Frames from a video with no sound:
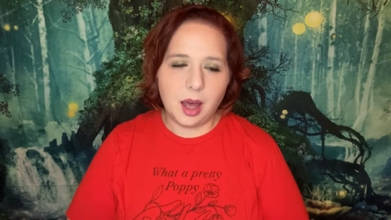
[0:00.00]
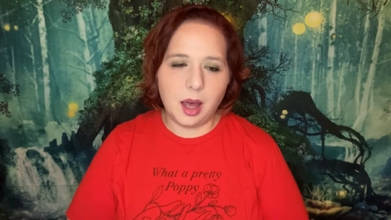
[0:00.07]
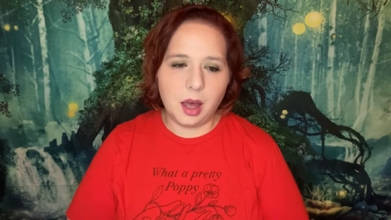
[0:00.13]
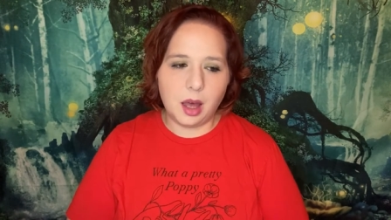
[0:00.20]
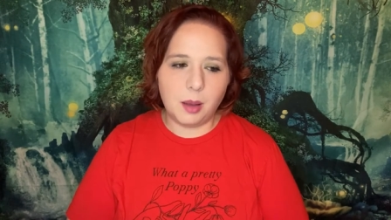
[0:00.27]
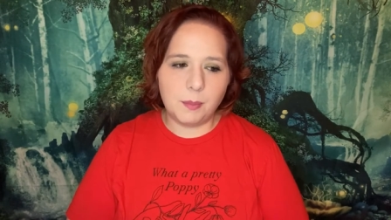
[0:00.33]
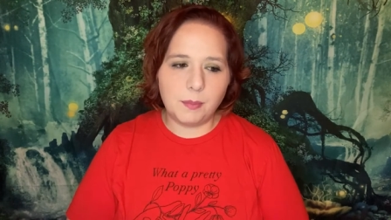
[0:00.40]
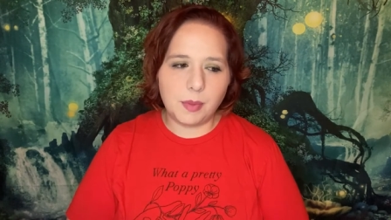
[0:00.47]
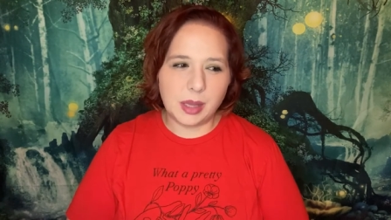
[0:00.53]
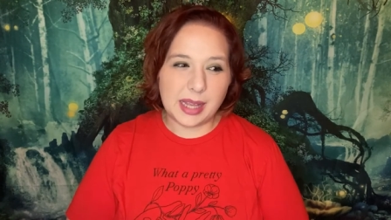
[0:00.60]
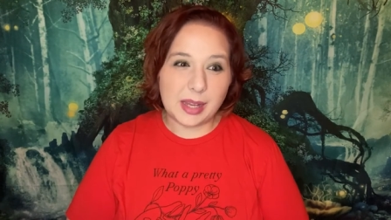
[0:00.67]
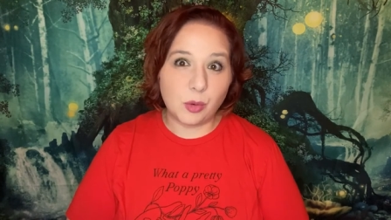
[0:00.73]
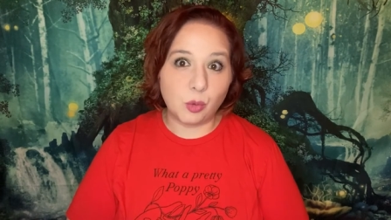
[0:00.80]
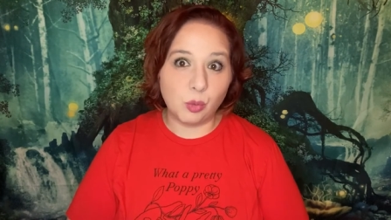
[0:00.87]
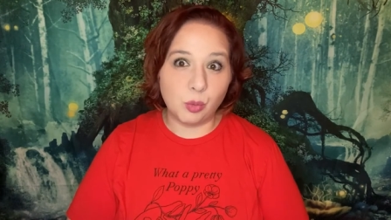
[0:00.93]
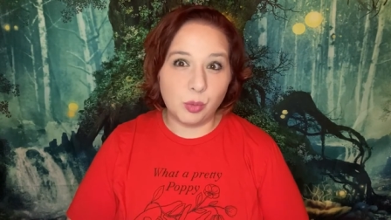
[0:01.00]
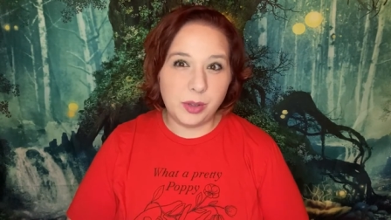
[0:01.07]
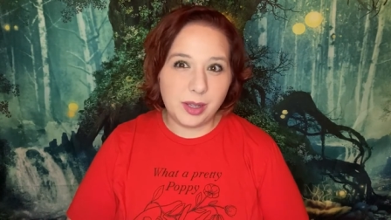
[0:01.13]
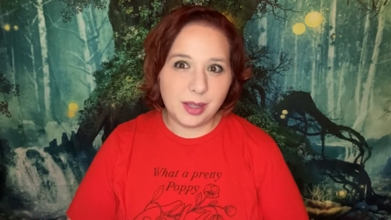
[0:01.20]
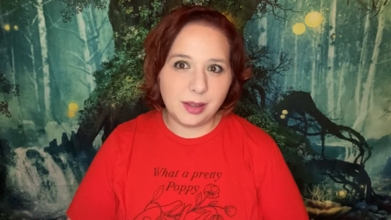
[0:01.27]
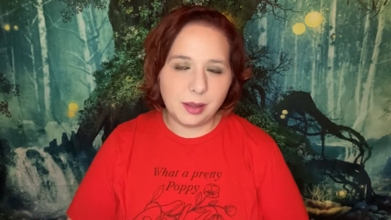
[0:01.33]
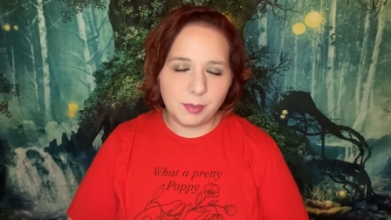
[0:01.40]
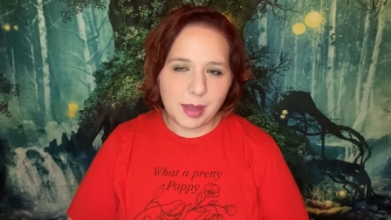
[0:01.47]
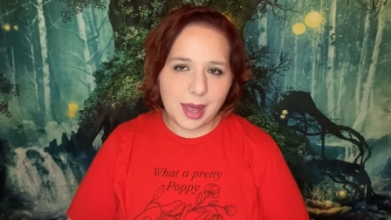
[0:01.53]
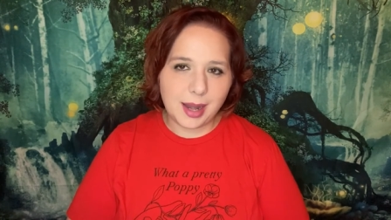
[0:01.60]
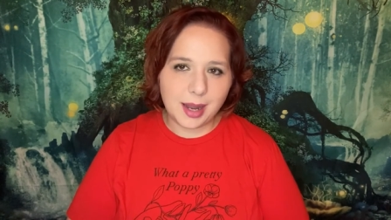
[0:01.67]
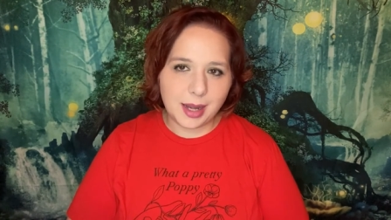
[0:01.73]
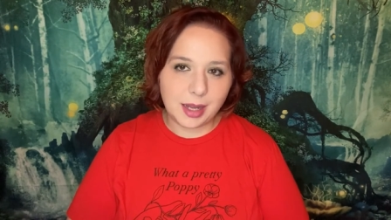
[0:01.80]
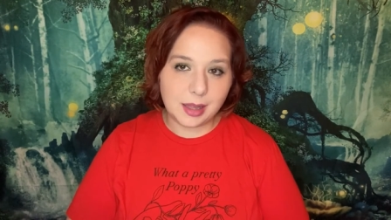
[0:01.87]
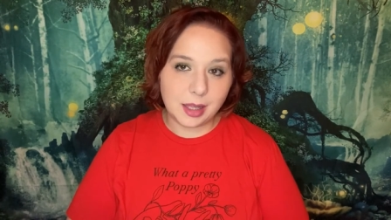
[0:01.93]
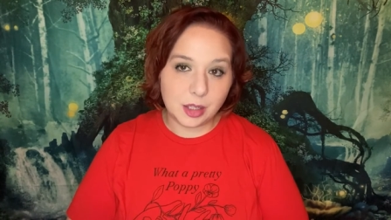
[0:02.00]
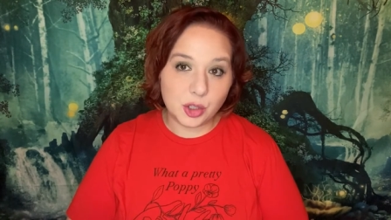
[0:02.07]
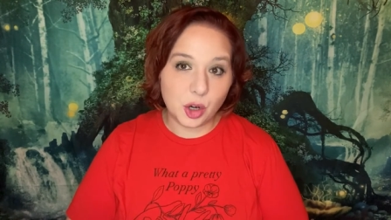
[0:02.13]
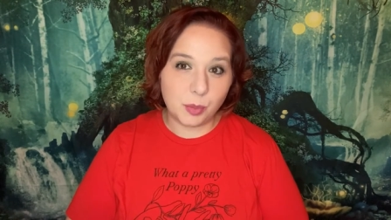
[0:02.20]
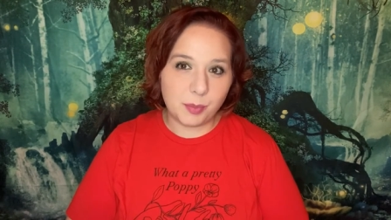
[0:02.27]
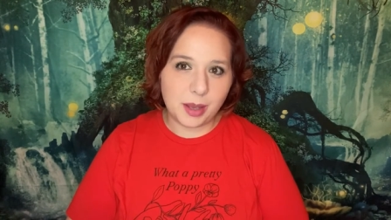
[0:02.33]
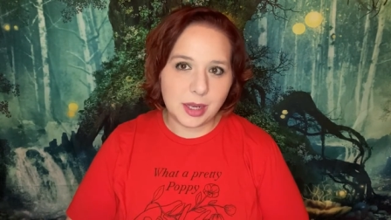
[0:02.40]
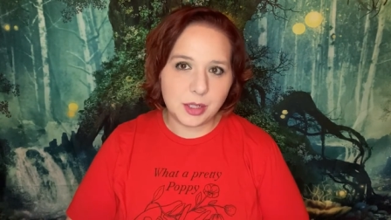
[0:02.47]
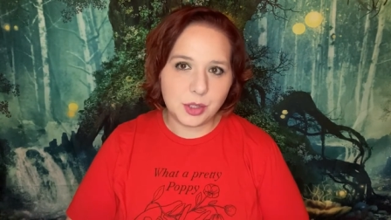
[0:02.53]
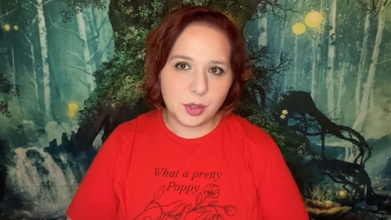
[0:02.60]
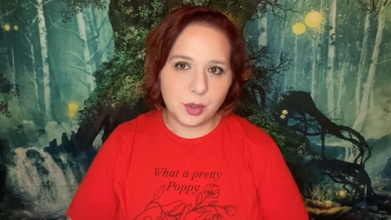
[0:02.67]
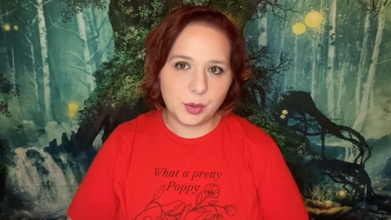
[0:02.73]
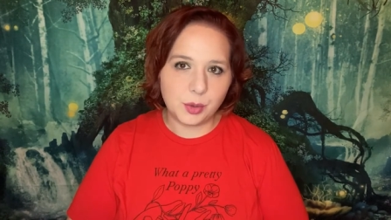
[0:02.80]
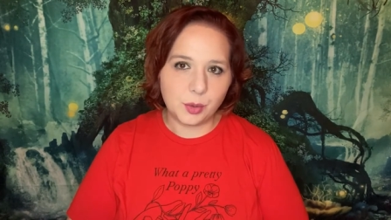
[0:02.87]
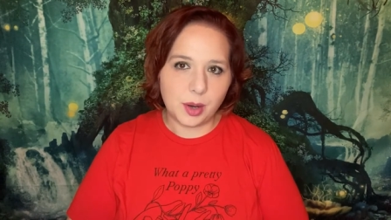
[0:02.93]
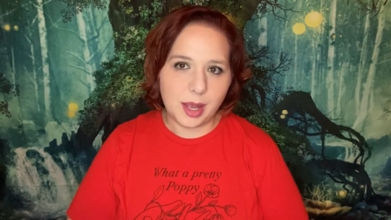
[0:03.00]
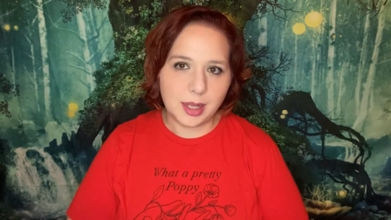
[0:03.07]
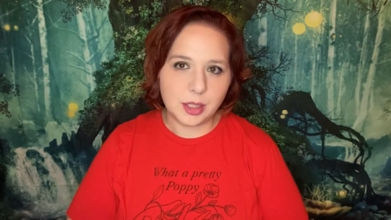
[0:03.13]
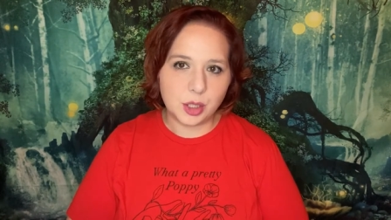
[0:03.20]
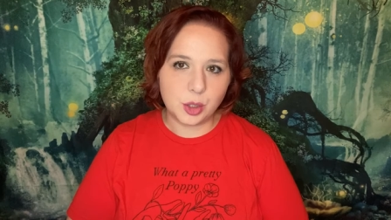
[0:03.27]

um, like really bad headache, like sharp pain shooting through her head.